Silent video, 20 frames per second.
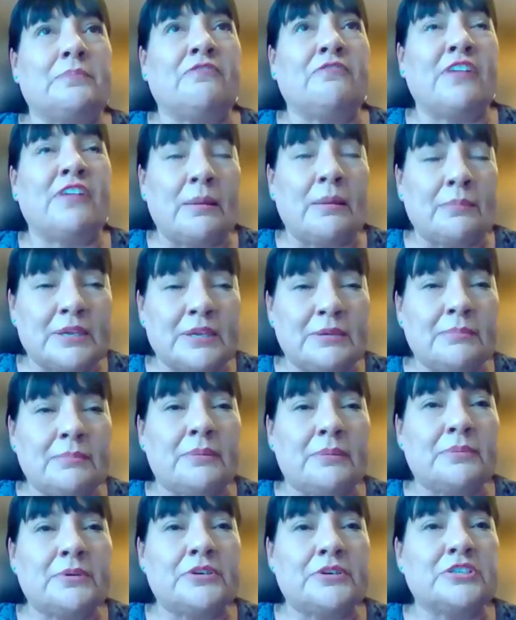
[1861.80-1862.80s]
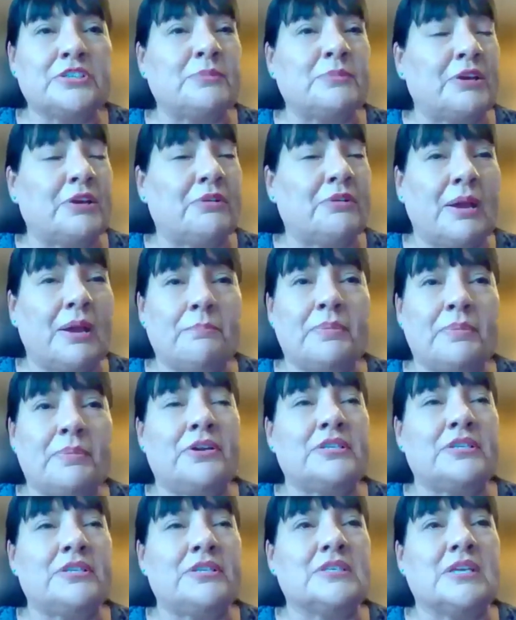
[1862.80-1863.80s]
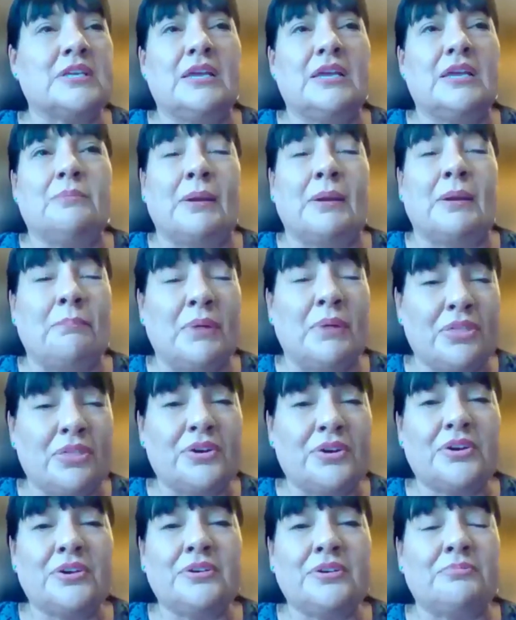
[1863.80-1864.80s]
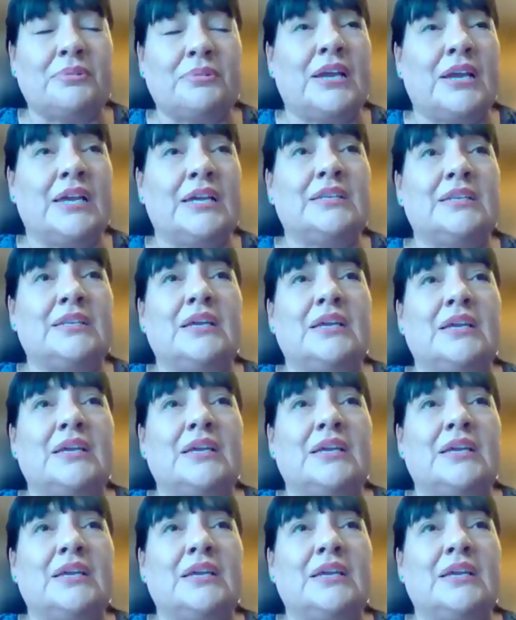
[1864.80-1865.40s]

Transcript: family members, my grandparents, my mother, right?